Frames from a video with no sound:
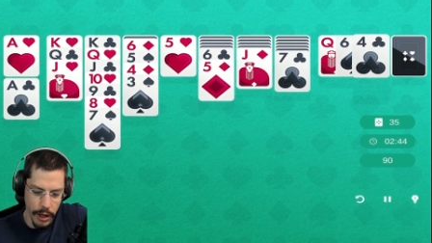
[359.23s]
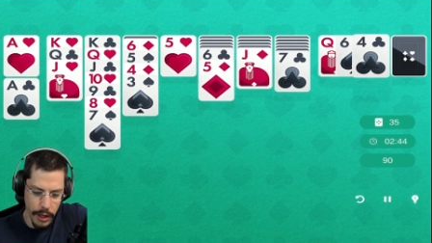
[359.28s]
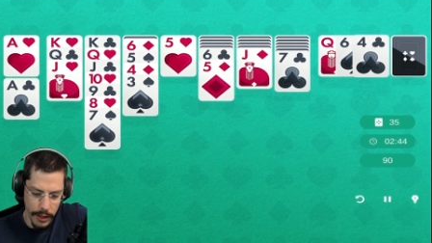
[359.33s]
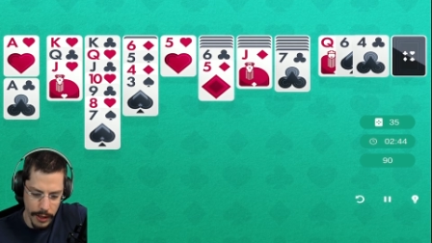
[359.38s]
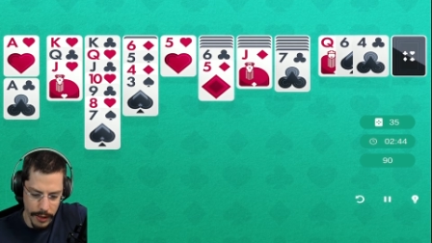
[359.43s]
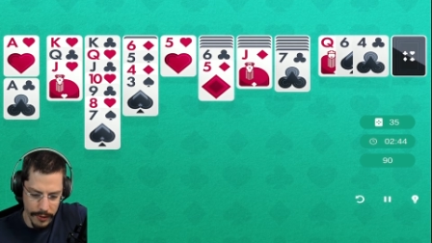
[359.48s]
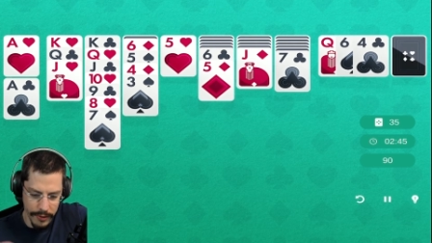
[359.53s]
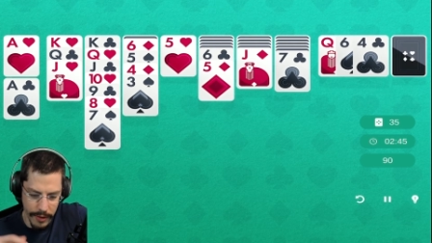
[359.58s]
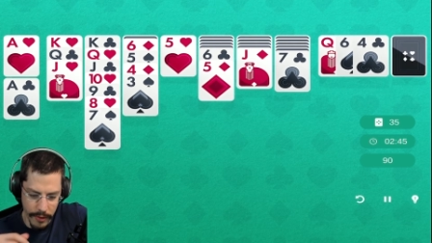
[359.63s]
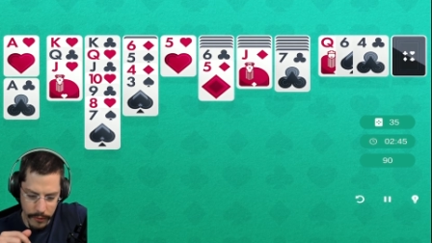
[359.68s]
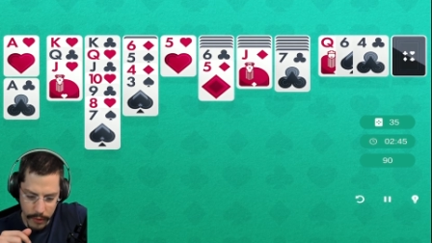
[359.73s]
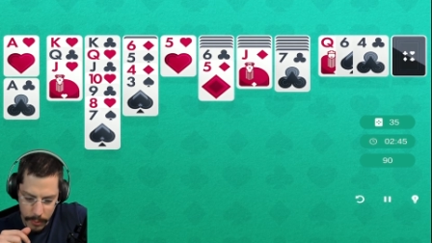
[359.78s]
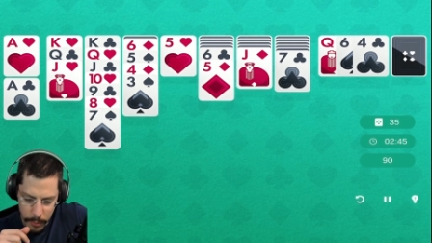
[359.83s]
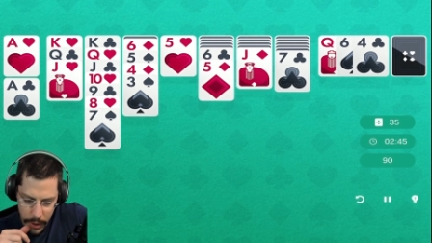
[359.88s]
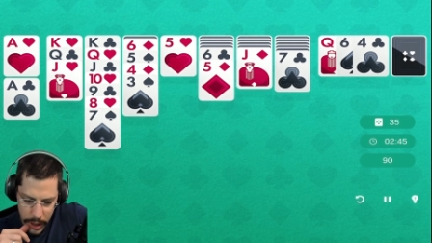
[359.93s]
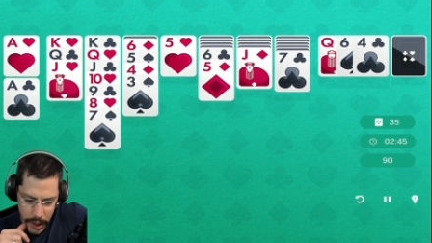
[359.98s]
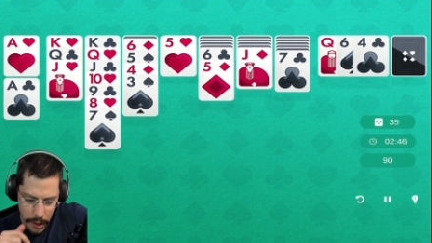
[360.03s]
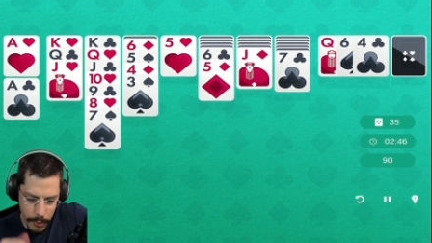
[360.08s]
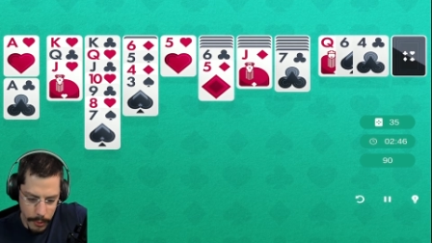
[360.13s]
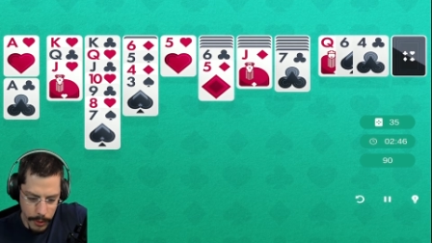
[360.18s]
That's definitely
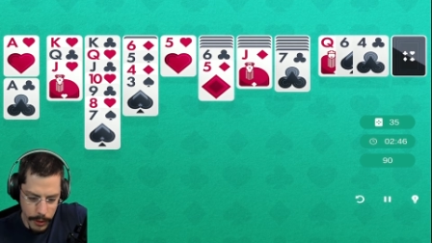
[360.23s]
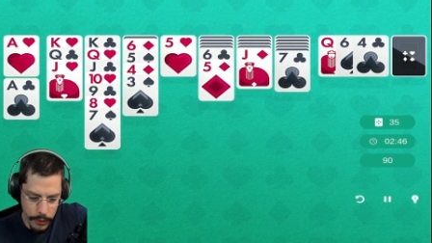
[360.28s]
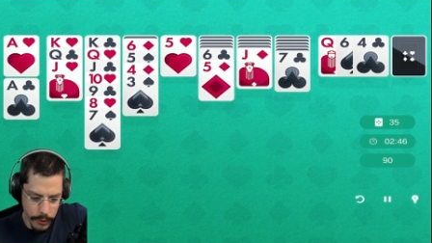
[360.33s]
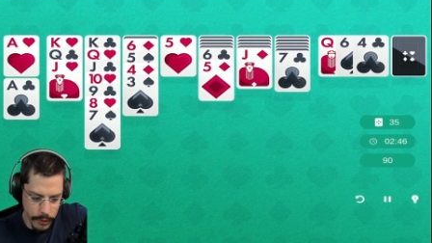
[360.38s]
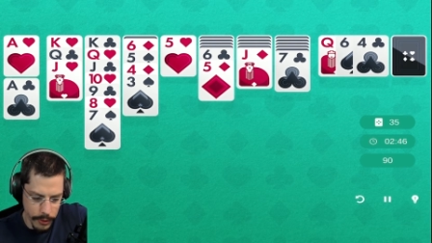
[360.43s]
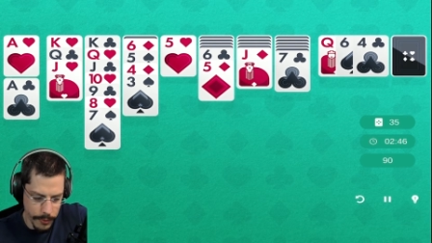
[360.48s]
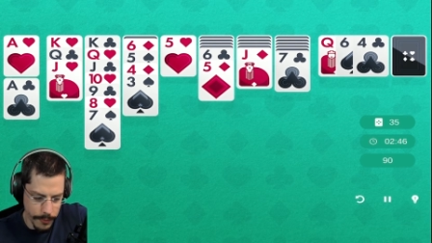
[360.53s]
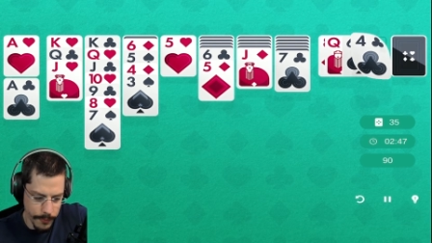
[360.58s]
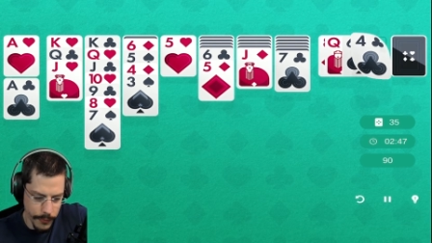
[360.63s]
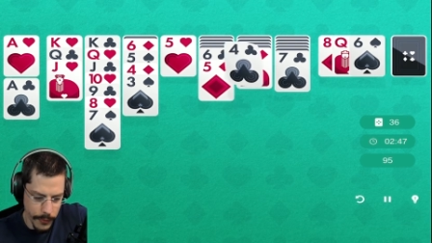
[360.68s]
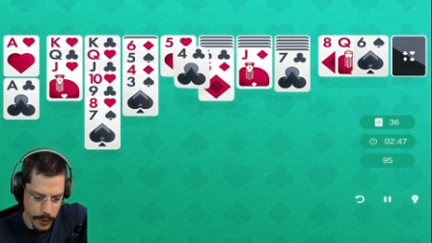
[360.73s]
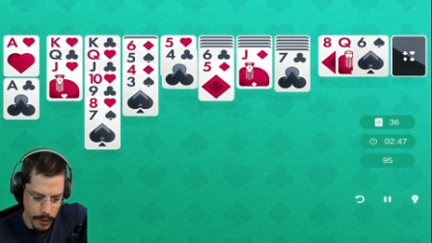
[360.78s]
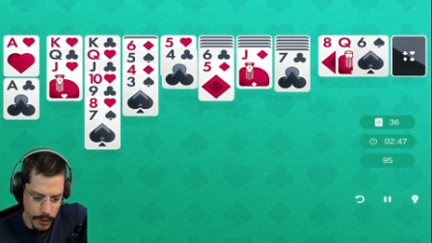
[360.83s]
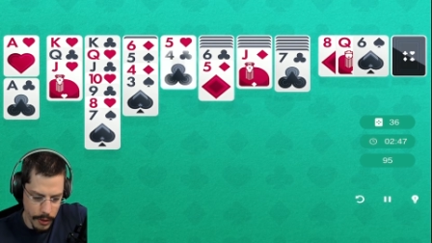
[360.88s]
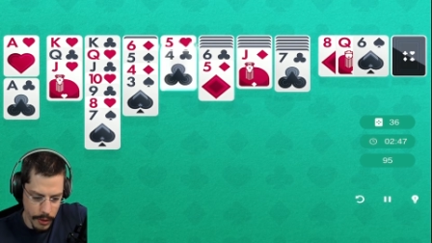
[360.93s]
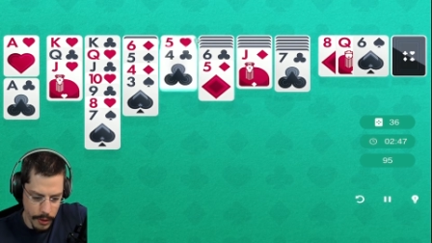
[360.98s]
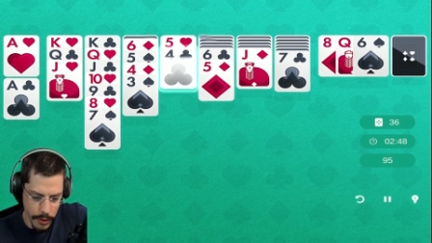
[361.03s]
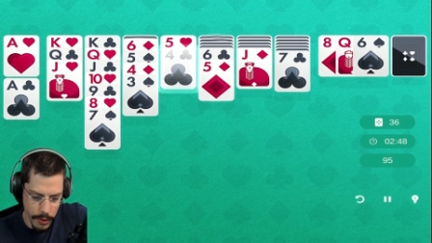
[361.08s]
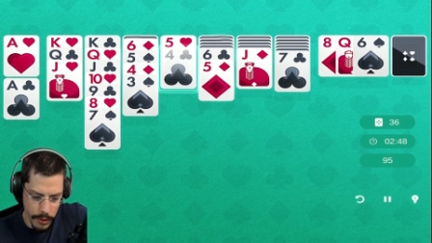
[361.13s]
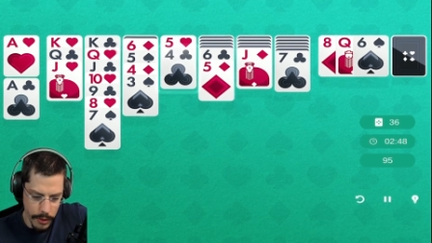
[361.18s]
beginner mode,
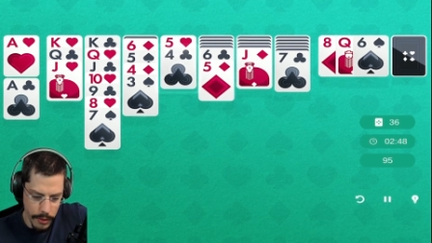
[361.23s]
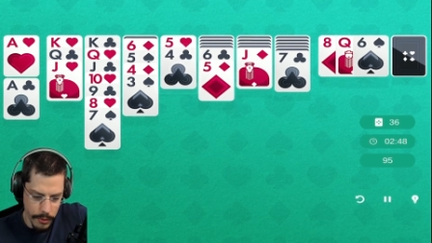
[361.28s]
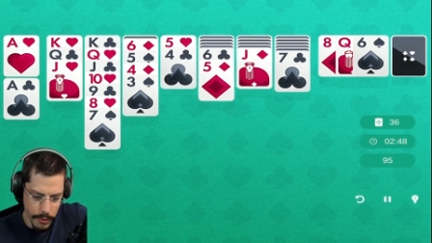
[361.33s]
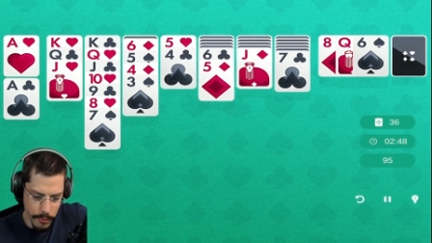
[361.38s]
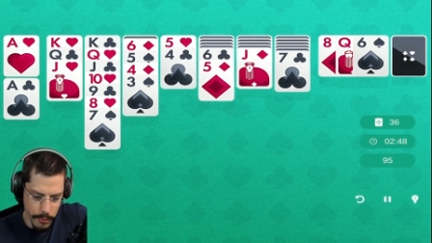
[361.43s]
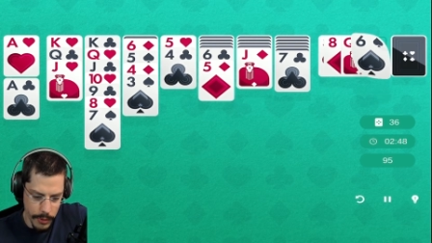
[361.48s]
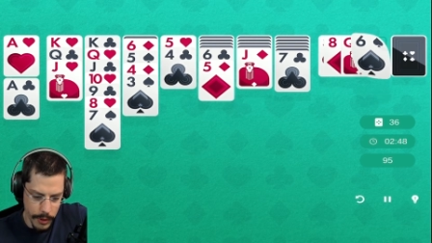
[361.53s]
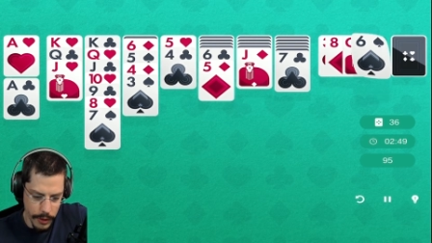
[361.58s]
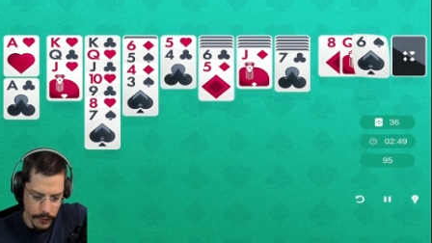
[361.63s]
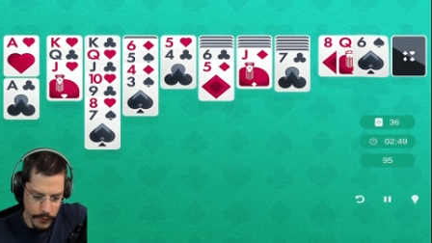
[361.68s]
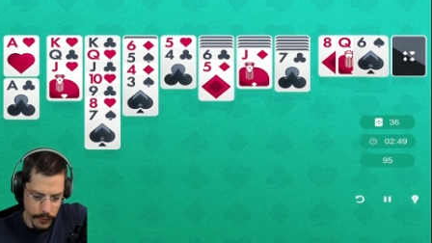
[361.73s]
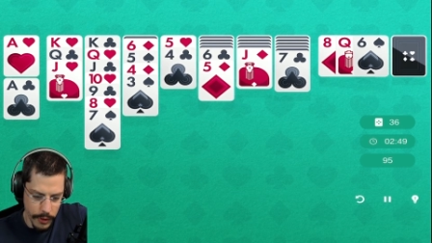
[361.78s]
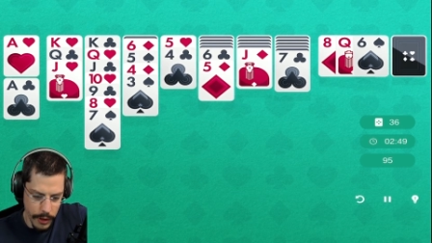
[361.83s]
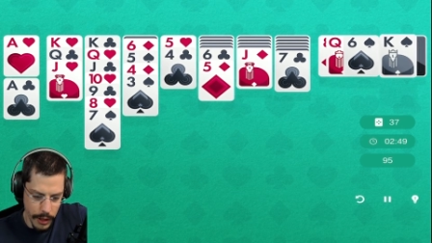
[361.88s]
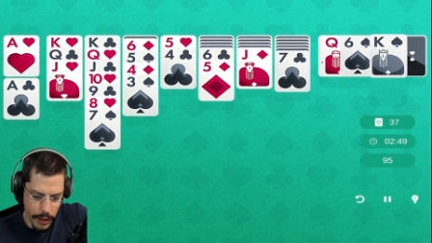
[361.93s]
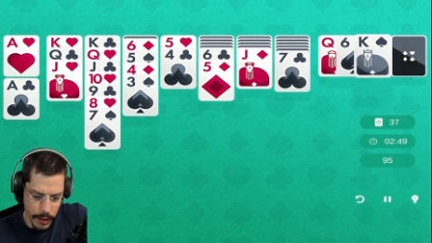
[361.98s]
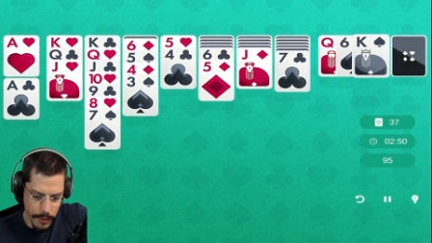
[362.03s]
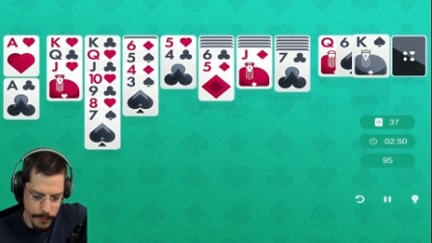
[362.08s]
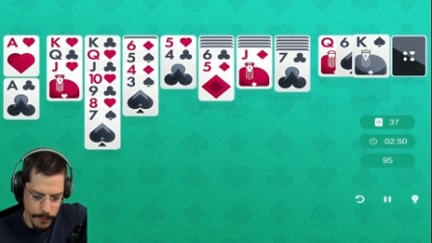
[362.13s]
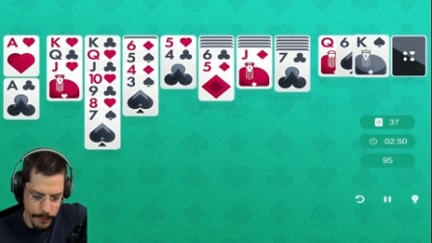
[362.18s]
but that's
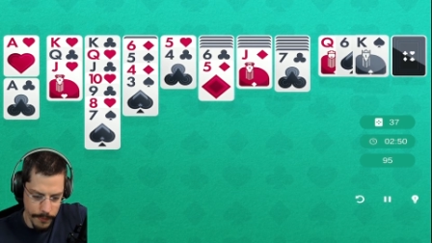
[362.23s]
okay.